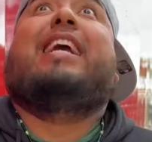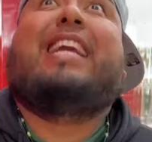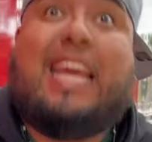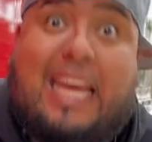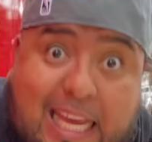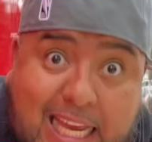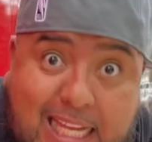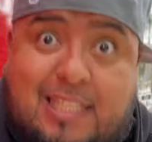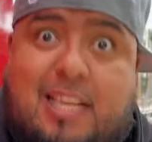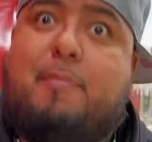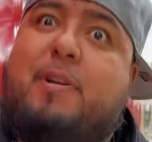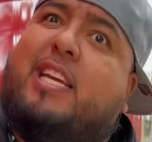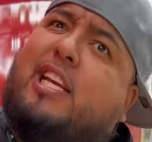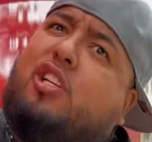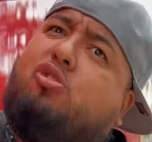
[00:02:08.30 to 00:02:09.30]
kids. How
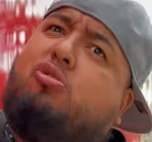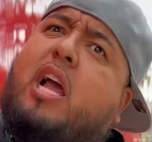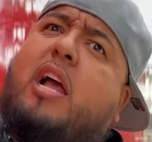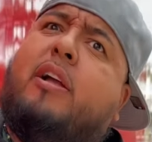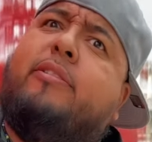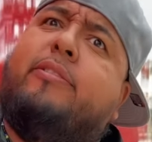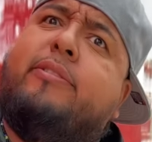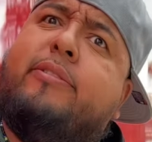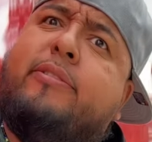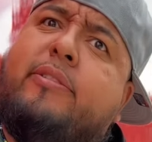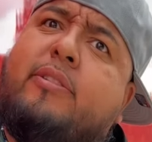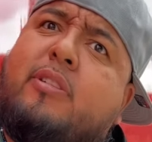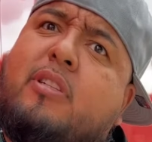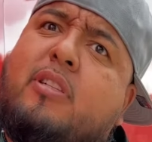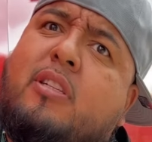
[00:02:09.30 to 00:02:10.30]
many kids you got?
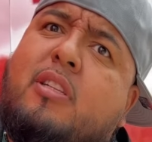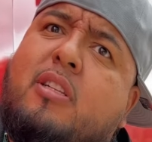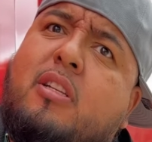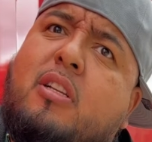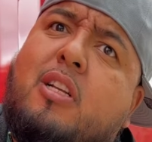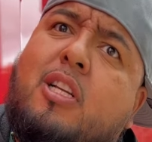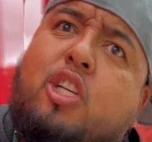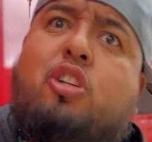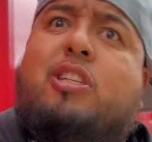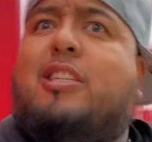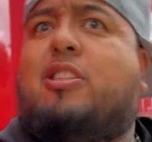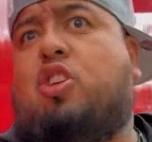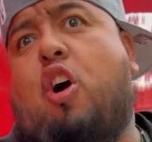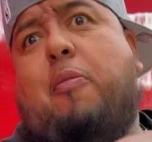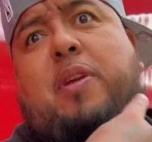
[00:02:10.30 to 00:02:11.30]
got two. you
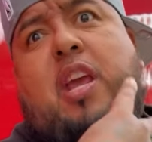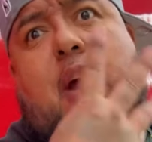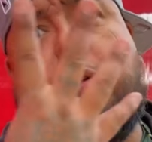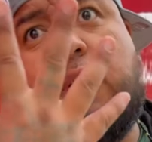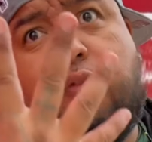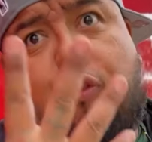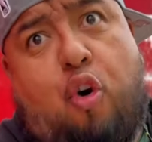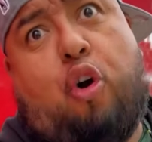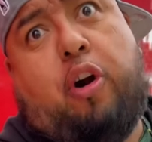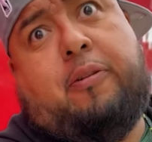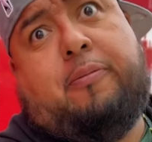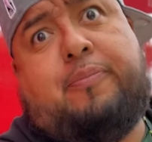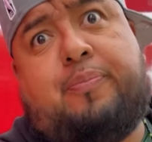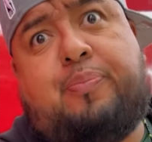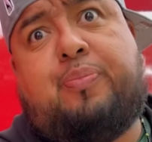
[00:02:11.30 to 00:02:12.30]
just told children. me it was four.
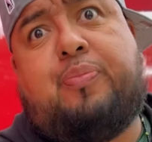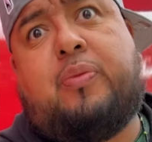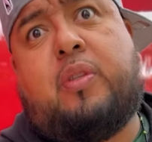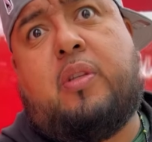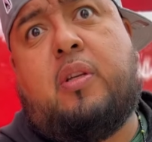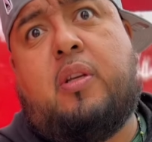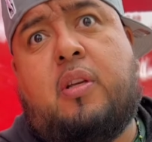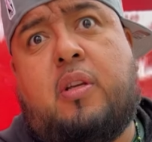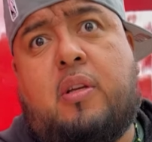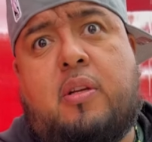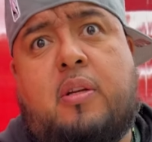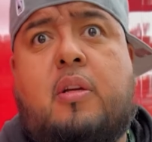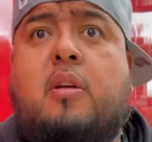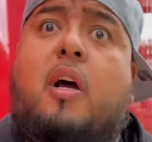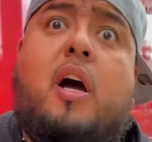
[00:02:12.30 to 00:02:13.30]
No, I got two small
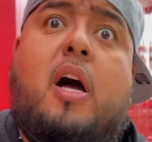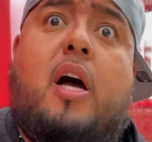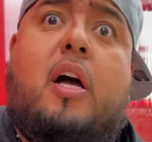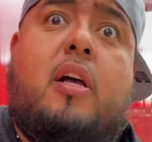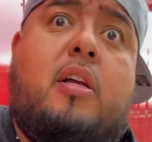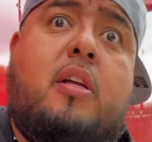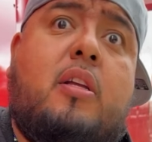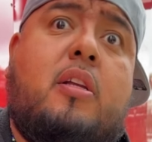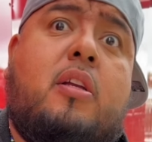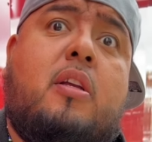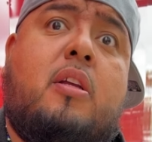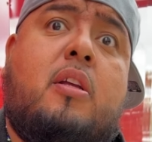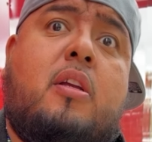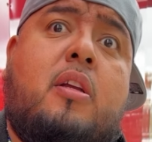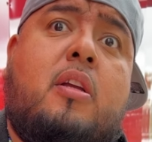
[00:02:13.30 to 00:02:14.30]
children uh-huh. and I uh-huh. got
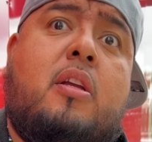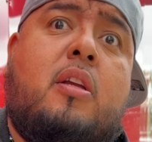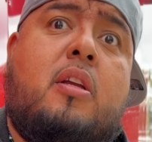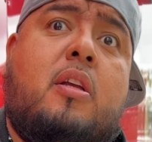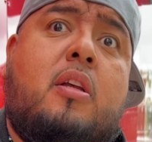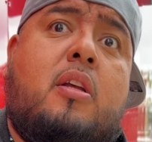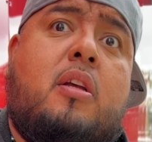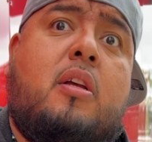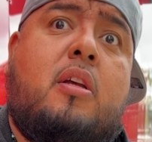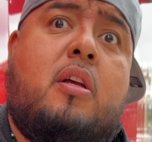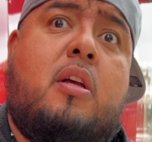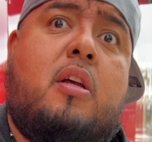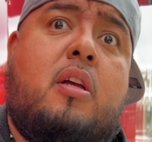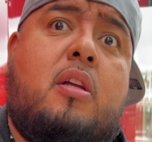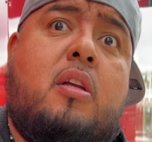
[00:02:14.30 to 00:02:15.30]
four um, uh,
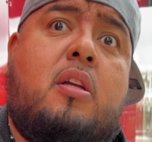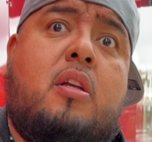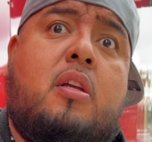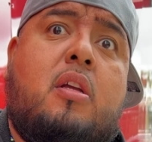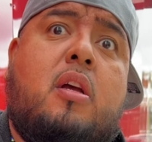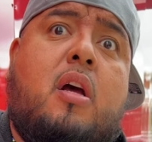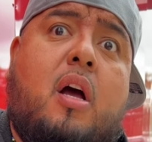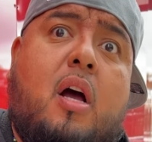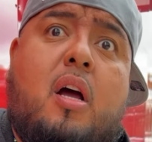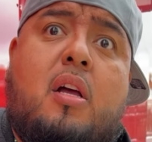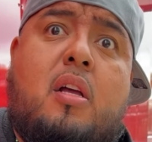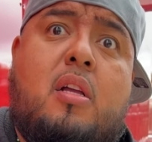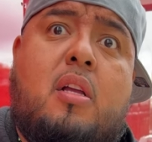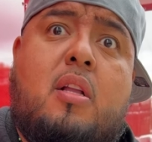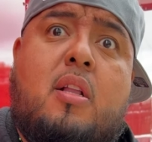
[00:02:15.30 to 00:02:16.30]
teenagers. But what does that
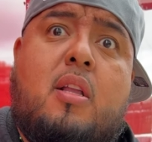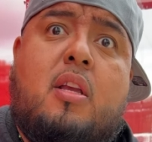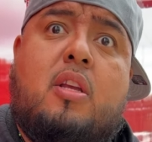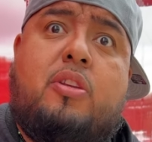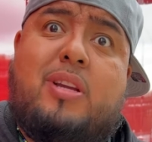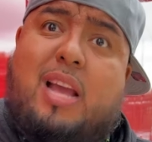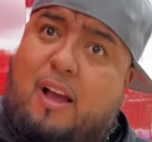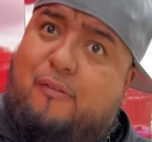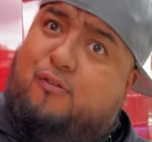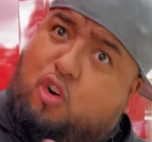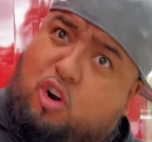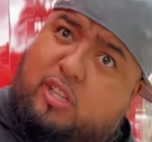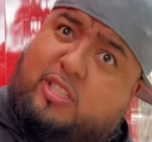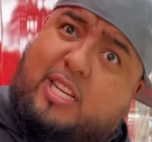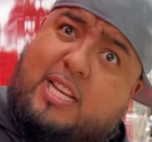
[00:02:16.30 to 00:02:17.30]
have to do with anything? You got
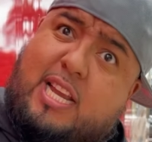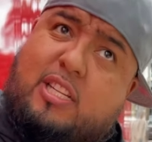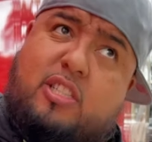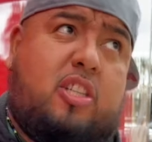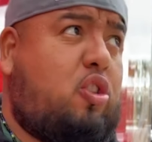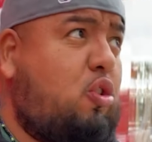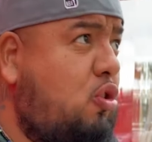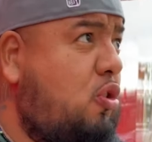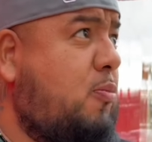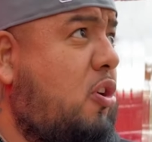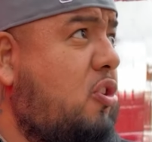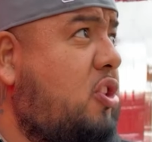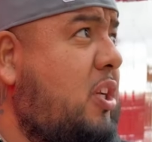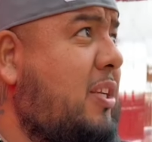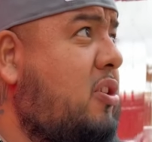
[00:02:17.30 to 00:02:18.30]
four teenagers and yeah. two small
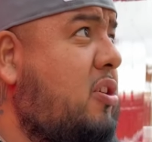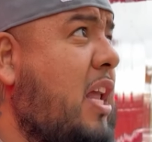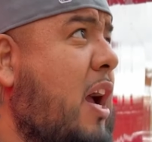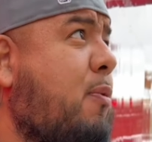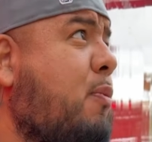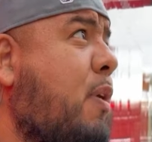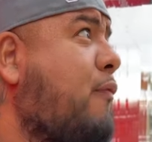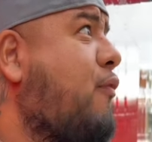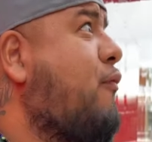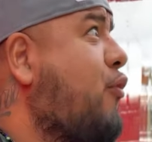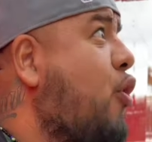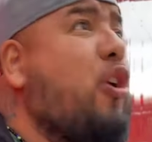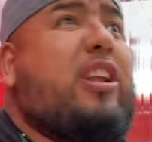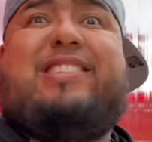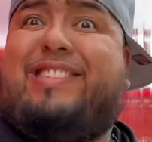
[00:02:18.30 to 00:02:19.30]
children. So now we went from
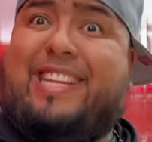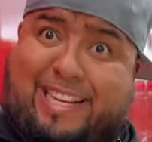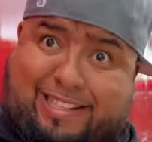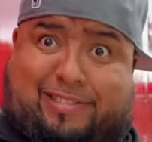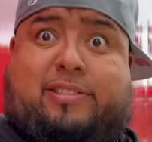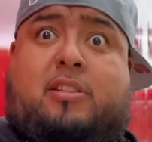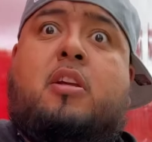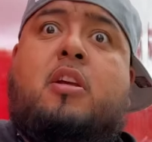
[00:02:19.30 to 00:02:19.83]
four to six.